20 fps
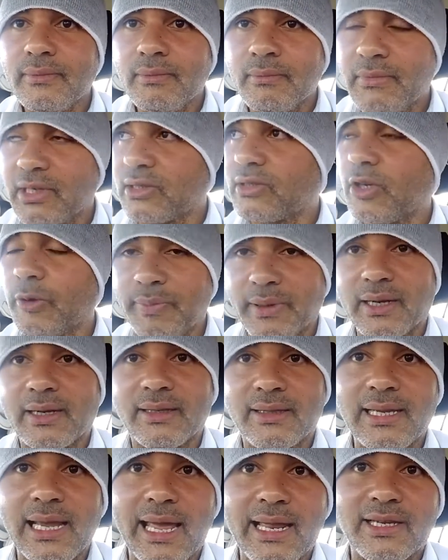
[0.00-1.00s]
it's super
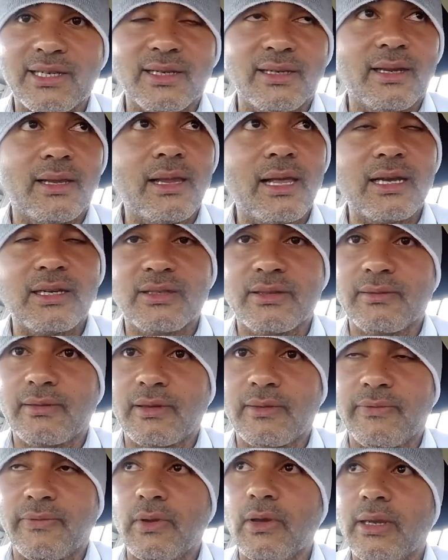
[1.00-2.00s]
intense in the last
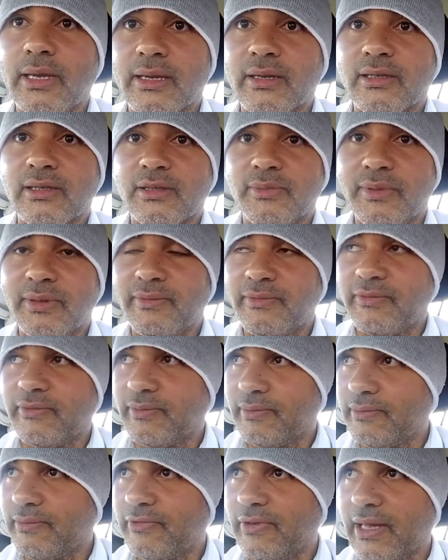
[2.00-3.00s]
few years. It's been
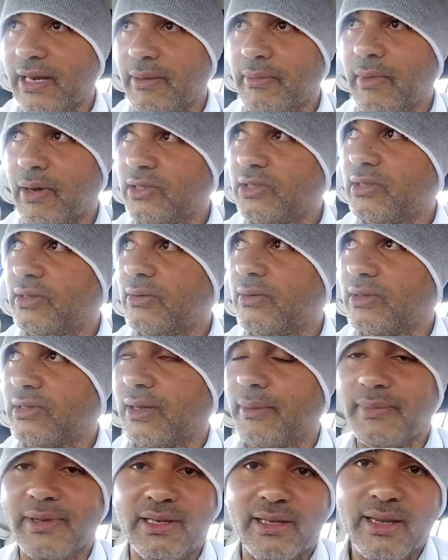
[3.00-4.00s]
very much
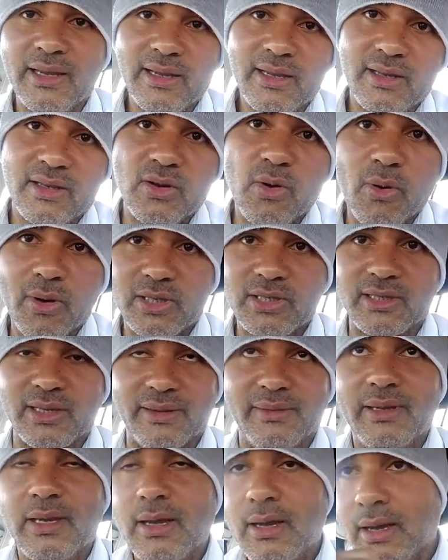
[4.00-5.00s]
noticed. I mean, noticed
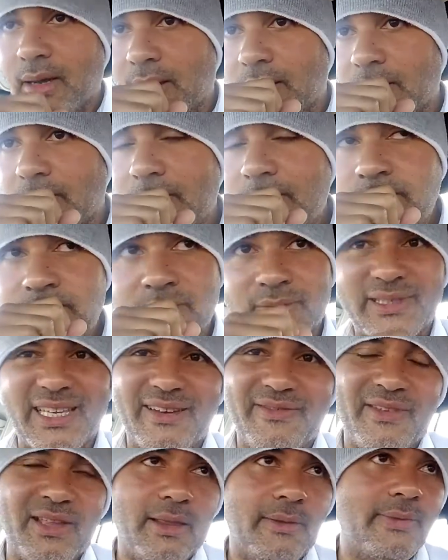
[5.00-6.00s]
it.
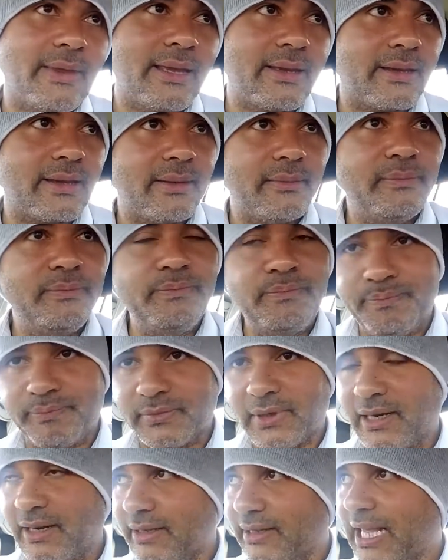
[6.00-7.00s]
Didn't really think
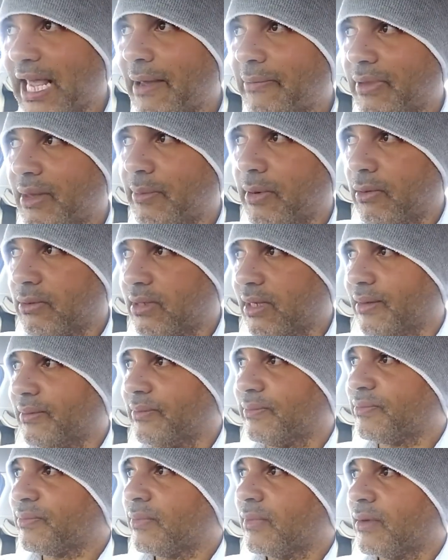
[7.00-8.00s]
and in depth about it
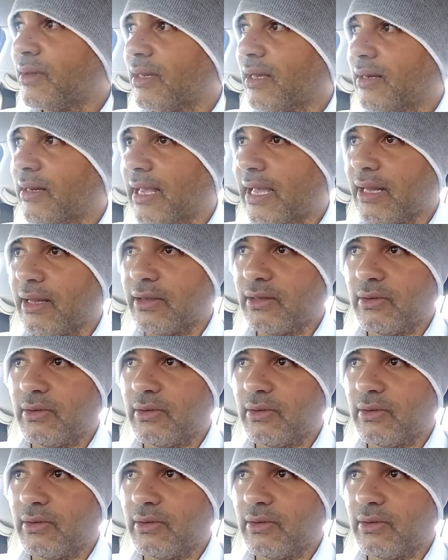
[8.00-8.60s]
in the early